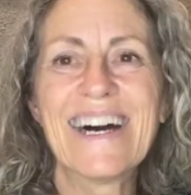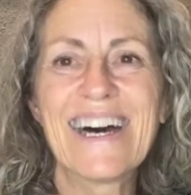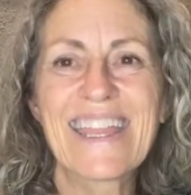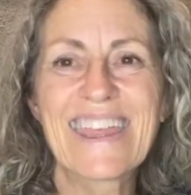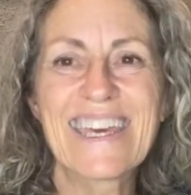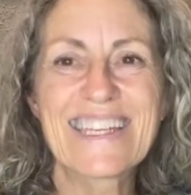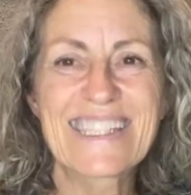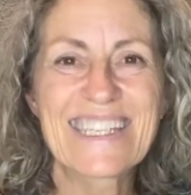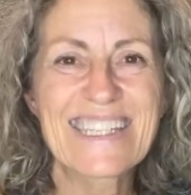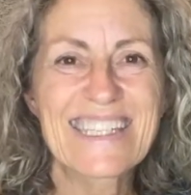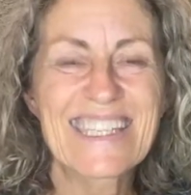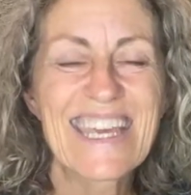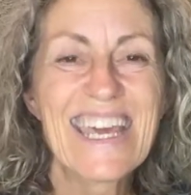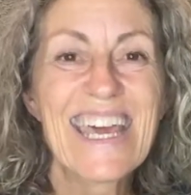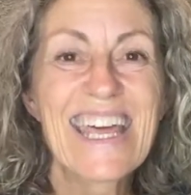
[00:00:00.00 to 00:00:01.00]
This
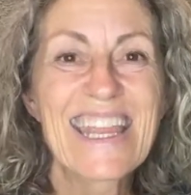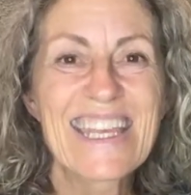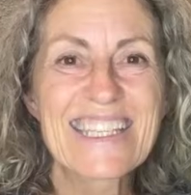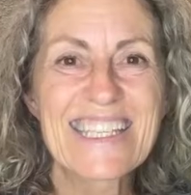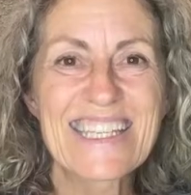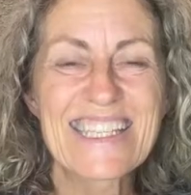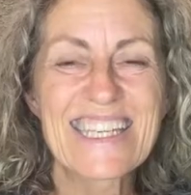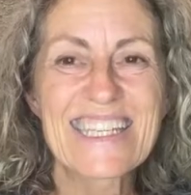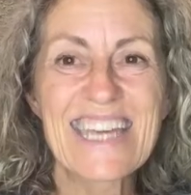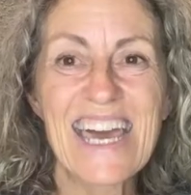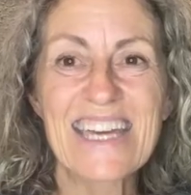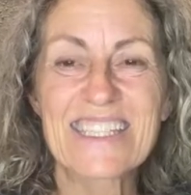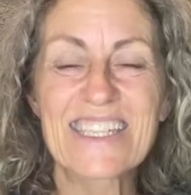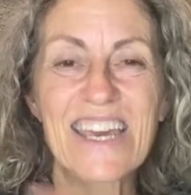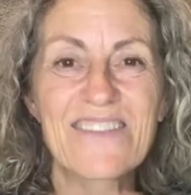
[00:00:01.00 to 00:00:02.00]
is a
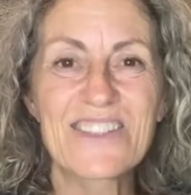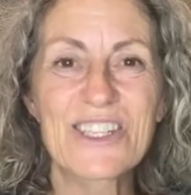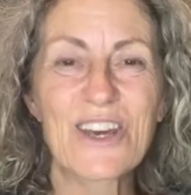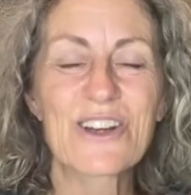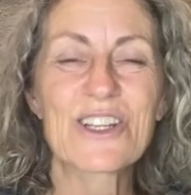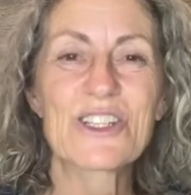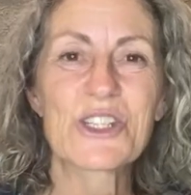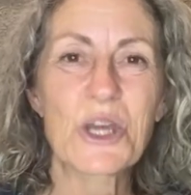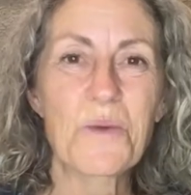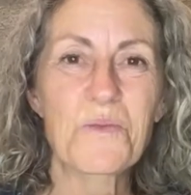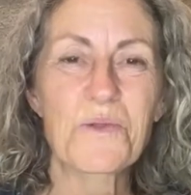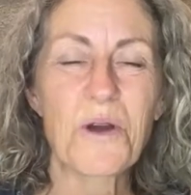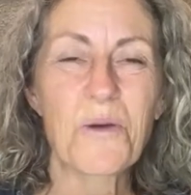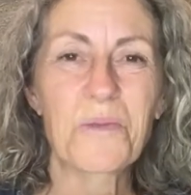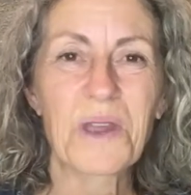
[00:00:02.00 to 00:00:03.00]
test. I've started jump
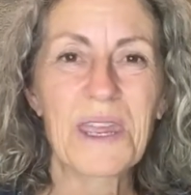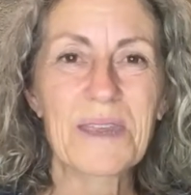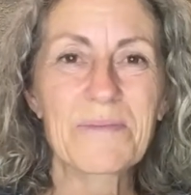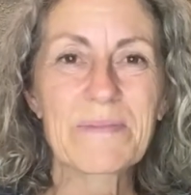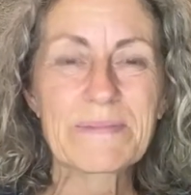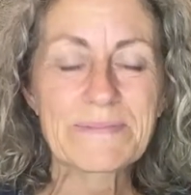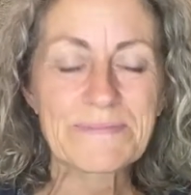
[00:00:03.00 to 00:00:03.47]
roping.